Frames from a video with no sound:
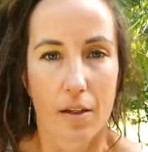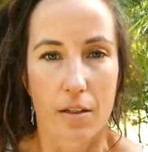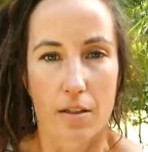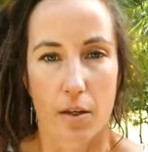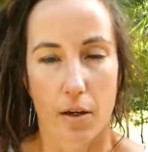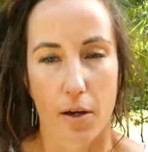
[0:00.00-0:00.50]

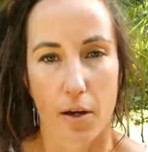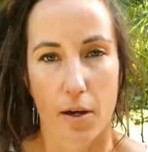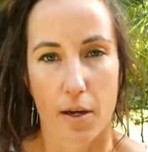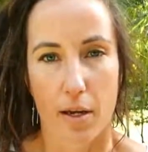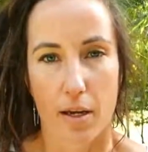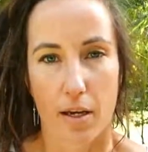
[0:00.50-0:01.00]

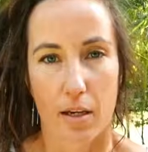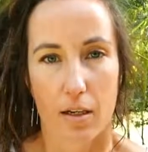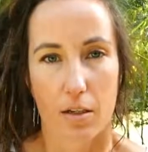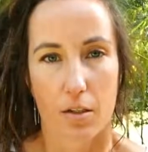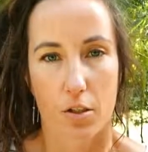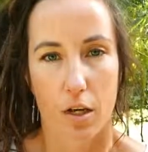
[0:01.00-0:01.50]
So
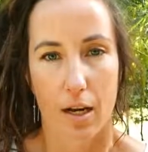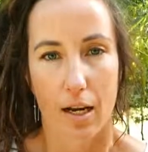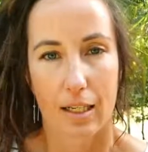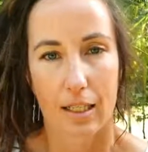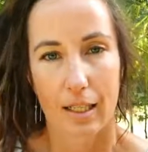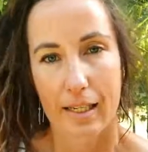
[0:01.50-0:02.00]
try
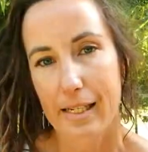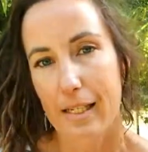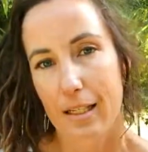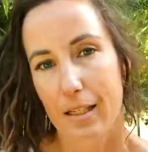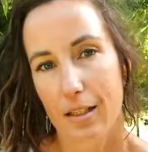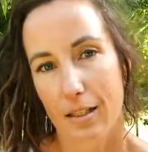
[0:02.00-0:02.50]
and
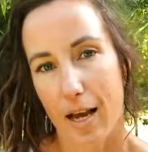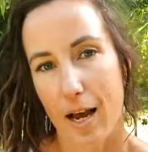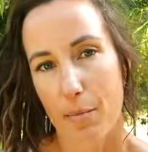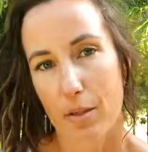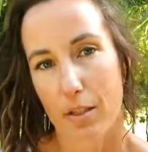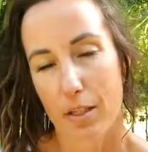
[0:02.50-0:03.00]
link the
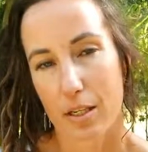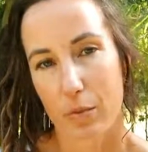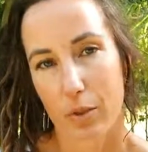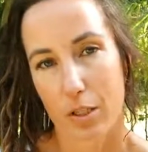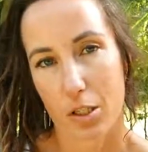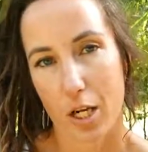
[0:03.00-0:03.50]
habit that you
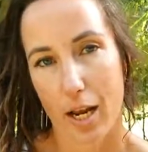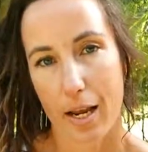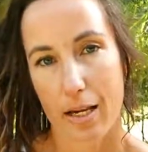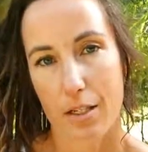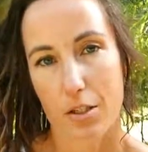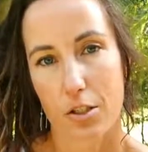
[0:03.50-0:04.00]
want to
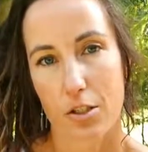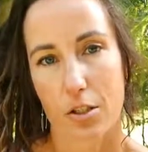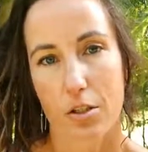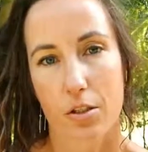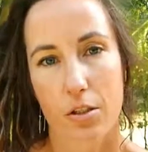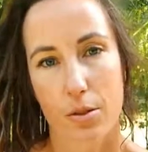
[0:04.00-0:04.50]
change
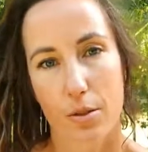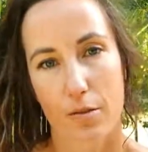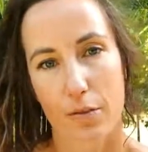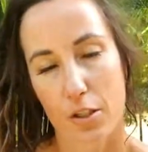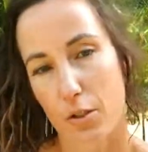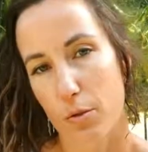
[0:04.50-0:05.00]
to a
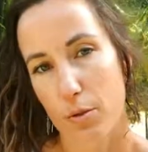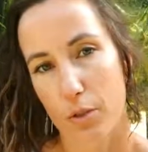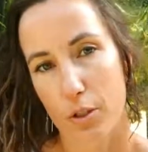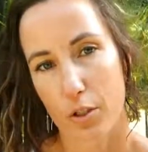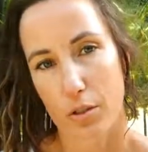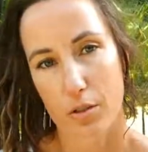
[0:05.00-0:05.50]
visual
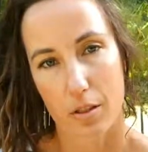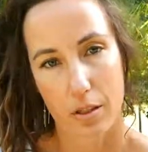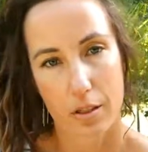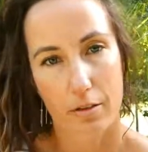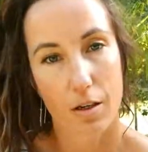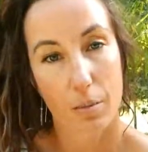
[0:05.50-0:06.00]
cue, so
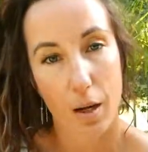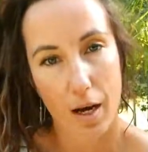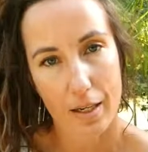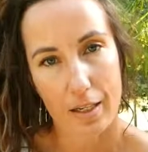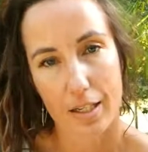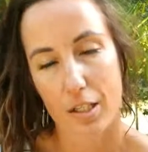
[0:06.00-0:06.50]
that you're
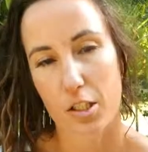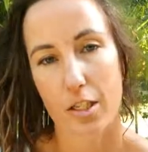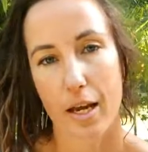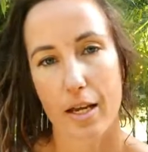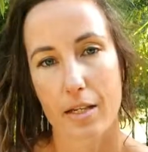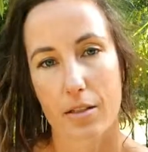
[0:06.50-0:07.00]
reminded each
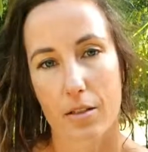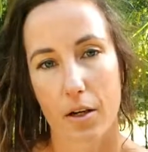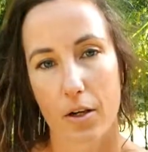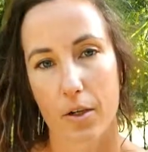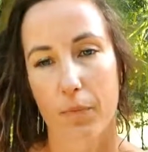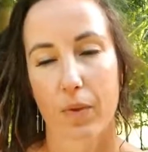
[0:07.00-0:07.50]
day.
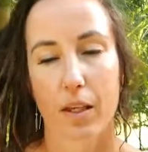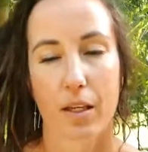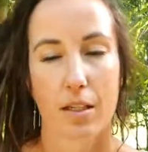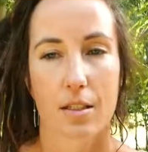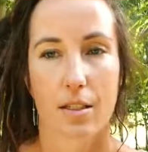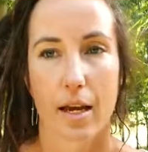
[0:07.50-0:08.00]
So
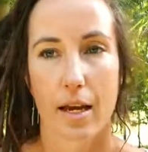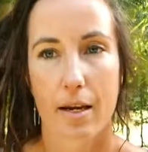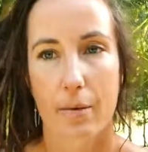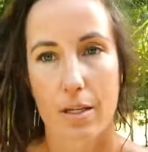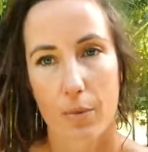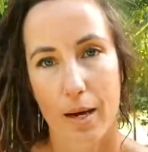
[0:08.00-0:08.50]
say
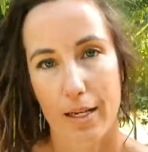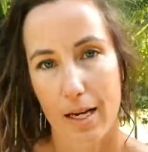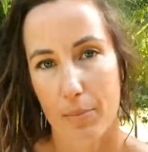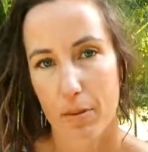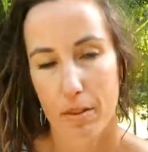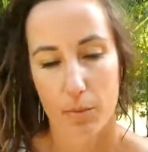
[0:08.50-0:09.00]
when you wake
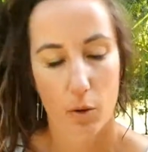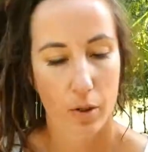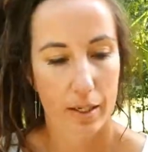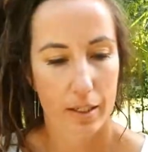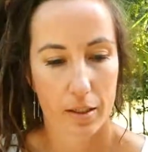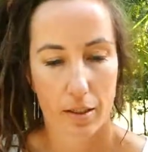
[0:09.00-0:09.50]
up in the
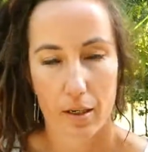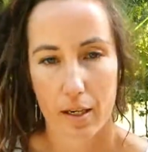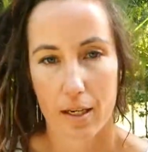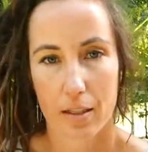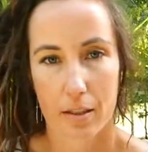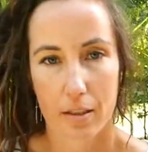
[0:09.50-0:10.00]
morning, you go
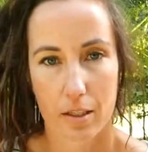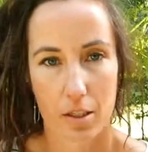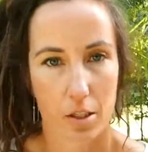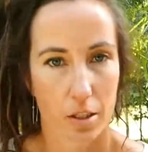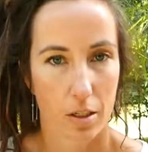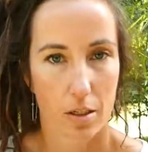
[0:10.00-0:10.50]
down to the
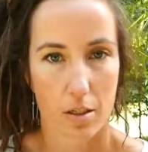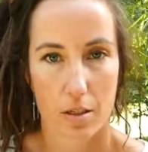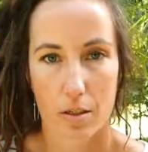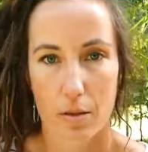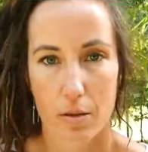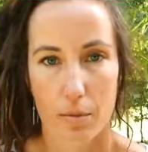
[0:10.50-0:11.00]
kitchen and
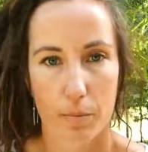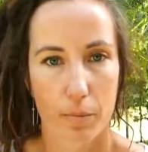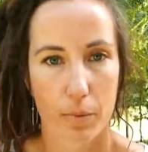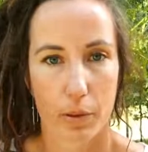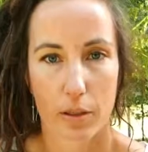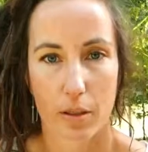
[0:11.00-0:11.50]
you
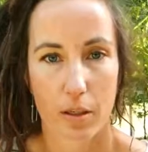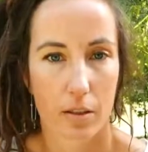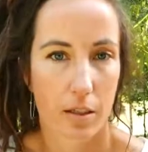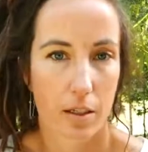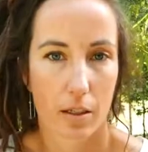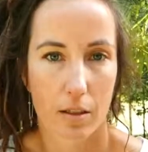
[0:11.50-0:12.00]
put
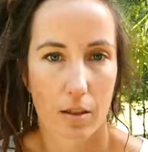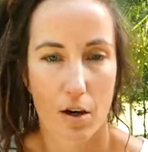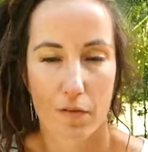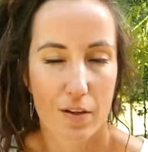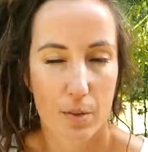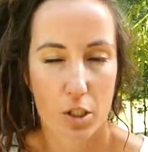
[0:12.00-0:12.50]
your
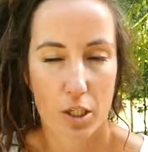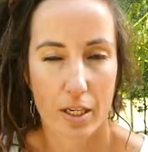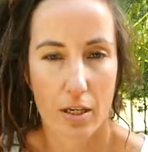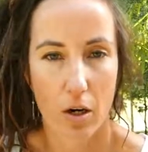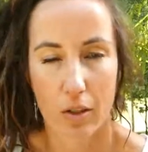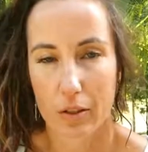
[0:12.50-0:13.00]
coffee
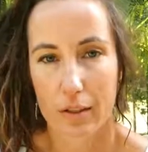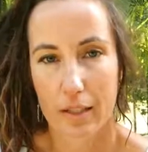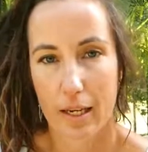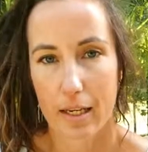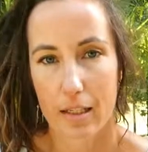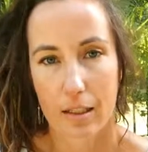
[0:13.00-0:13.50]
machine on.
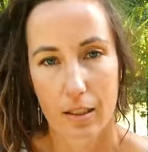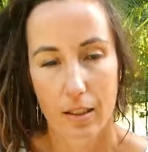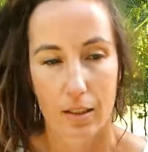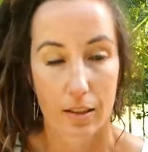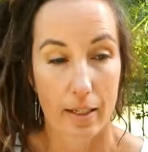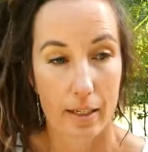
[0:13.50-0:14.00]
Then
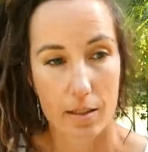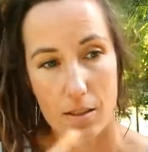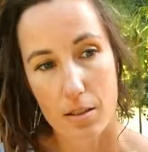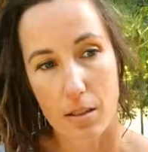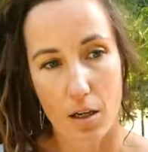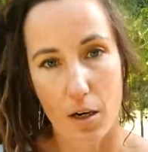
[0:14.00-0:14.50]
next
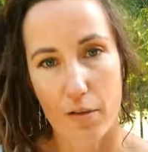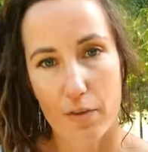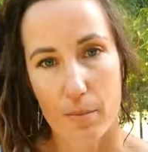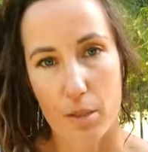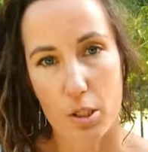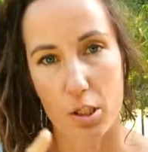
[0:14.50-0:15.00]
to the
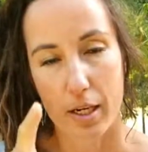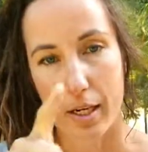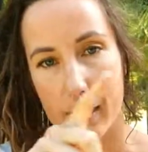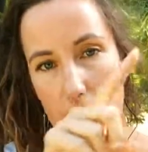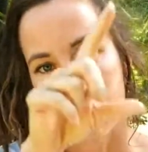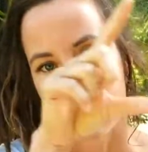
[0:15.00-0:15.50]
coffee
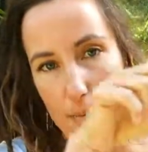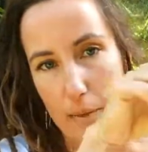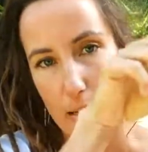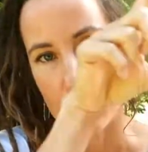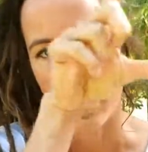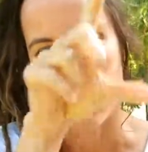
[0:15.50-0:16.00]
machine,
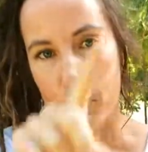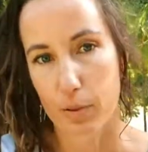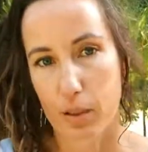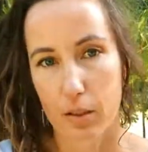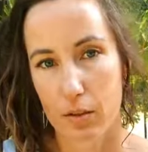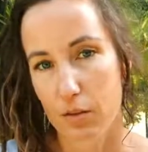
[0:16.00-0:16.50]
maybe
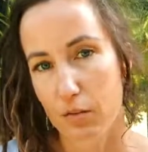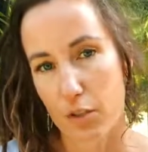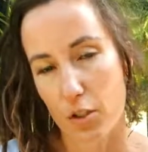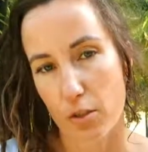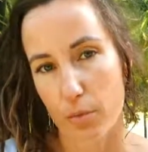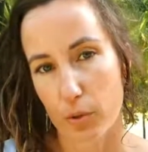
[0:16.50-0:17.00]
put a little
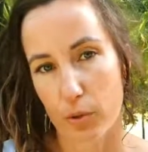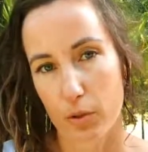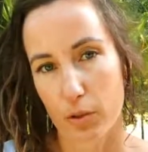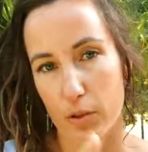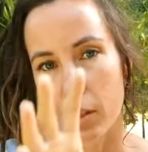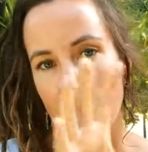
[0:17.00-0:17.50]
vision board
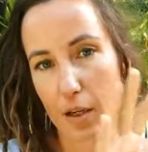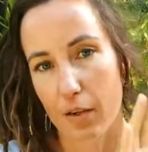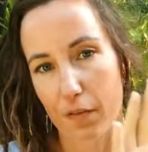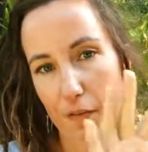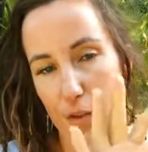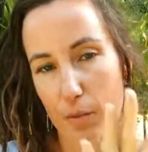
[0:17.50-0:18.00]
or a
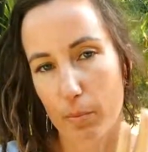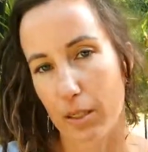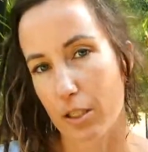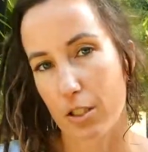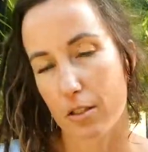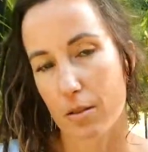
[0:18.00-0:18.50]
few
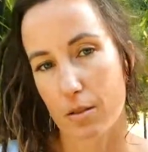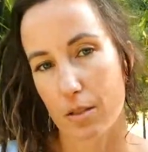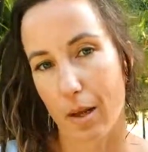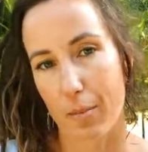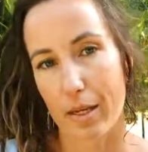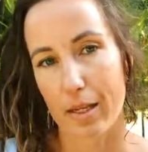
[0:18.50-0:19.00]
pictures or
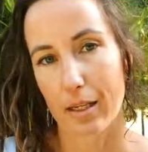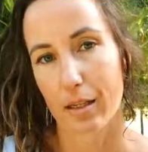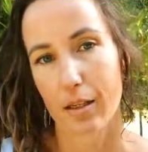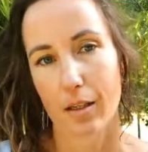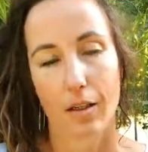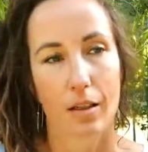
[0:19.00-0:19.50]
something
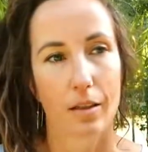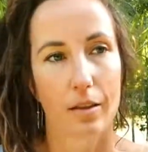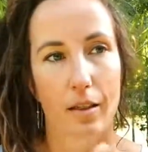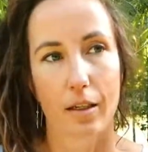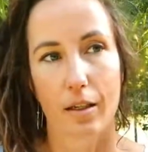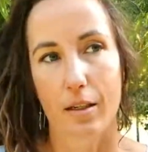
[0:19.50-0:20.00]

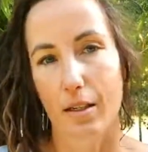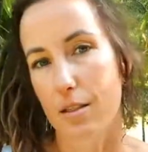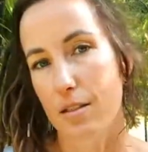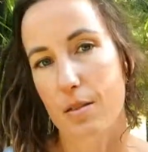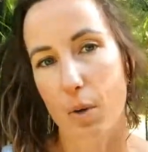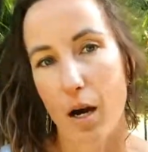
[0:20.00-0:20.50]
that
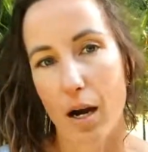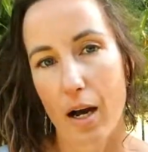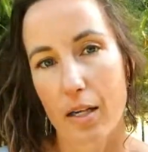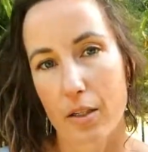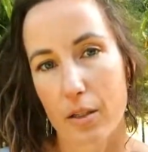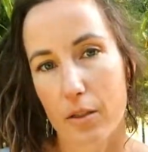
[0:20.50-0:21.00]

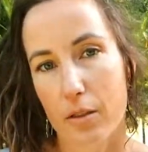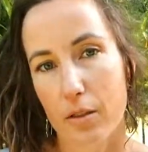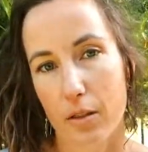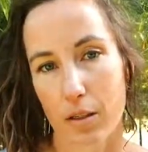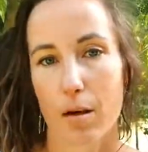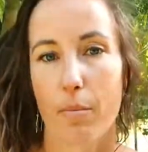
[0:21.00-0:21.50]
inspire you
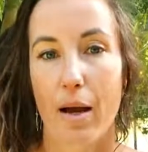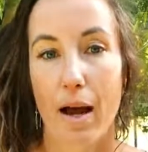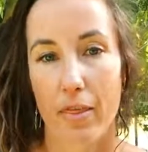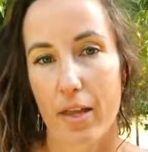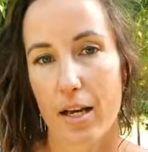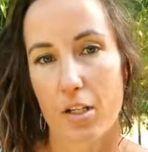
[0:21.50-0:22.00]

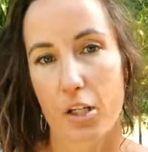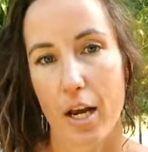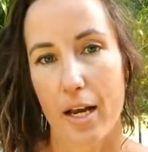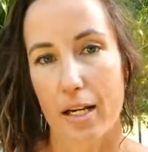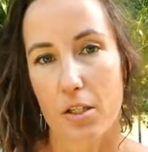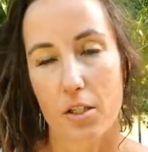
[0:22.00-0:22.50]
about that
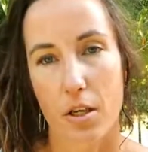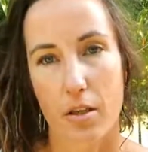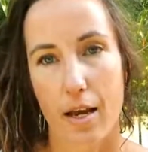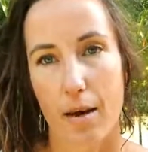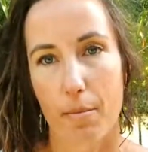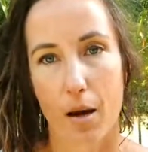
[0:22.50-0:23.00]
change. So
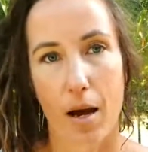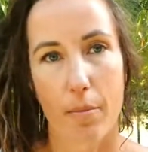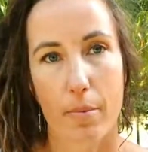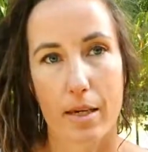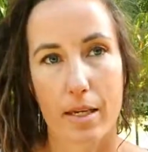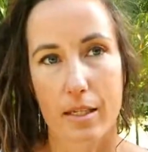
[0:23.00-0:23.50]
that might
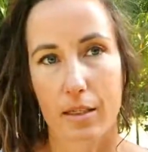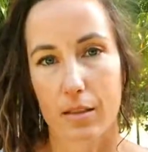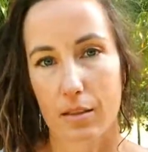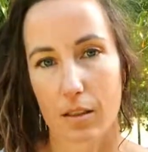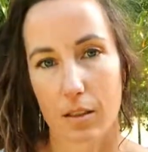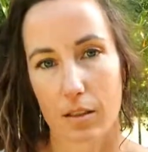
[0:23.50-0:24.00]
be,
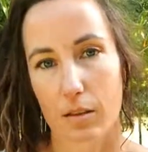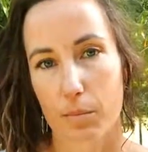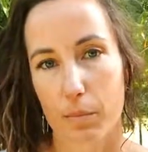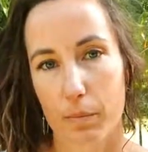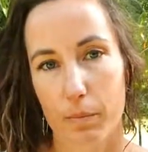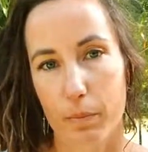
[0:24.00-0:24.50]
you know,
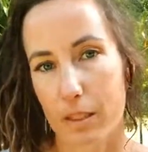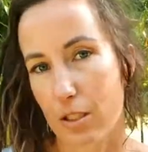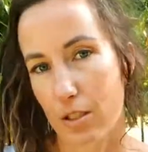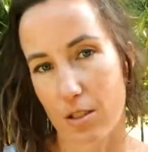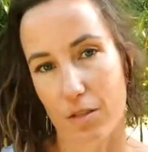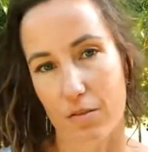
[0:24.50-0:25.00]

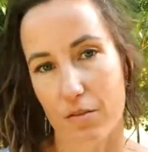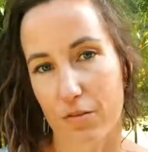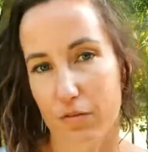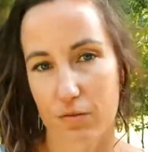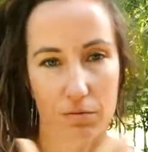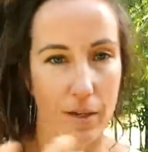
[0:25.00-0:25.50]
pictures
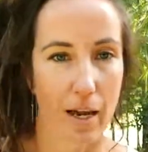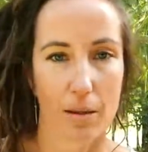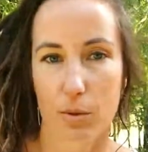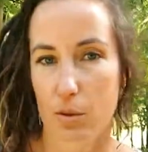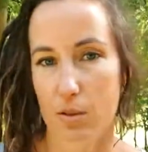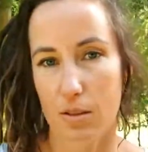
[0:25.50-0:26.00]
of
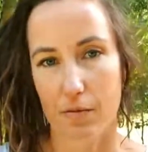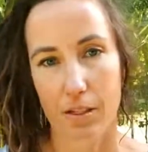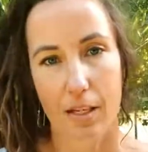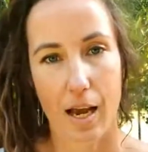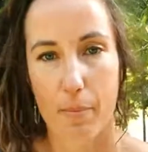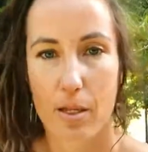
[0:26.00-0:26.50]
animals
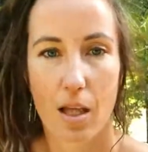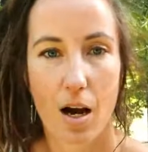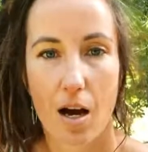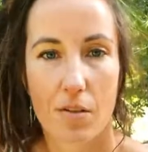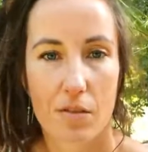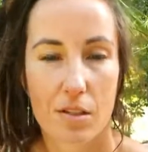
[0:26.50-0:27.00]
living happy
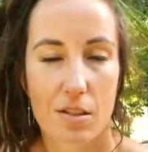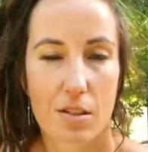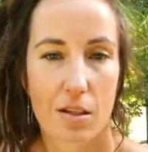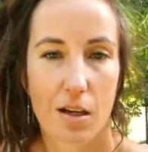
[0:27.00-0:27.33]
lives,